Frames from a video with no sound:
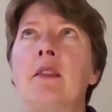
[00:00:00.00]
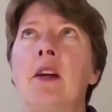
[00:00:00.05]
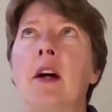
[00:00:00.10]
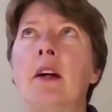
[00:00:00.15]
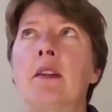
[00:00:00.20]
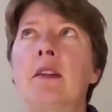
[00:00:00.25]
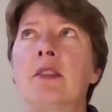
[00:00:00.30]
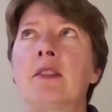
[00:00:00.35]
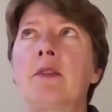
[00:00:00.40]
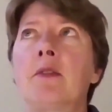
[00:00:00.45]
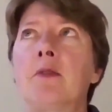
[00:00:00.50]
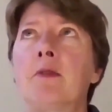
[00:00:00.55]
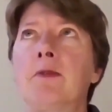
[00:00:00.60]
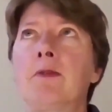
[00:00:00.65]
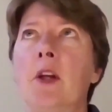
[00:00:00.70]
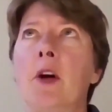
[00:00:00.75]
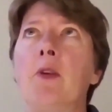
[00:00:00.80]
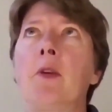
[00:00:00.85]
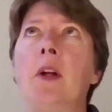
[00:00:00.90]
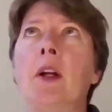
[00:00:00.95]
ducks
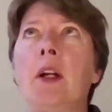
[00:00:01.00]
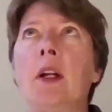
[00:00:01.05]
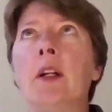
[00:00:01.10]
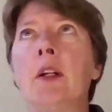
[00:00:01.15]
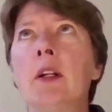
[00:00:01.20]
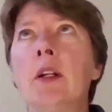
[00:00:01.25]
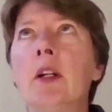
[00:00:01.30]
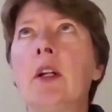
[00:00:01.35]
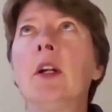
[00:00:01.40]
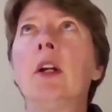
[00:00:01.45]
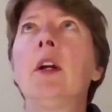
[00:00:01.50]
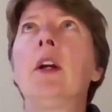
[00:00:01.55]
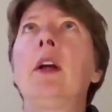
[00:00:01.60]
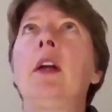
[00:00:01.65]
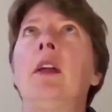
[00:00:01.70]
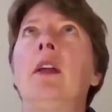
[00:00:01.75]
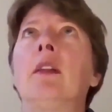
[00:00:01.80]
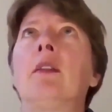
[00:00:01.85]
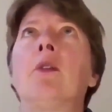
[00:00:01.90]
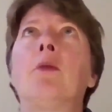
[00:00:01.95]
floating
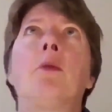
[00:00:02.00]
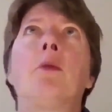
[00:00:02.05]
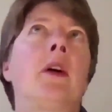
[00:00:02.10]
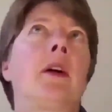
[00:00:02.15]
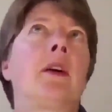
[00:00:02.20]
in the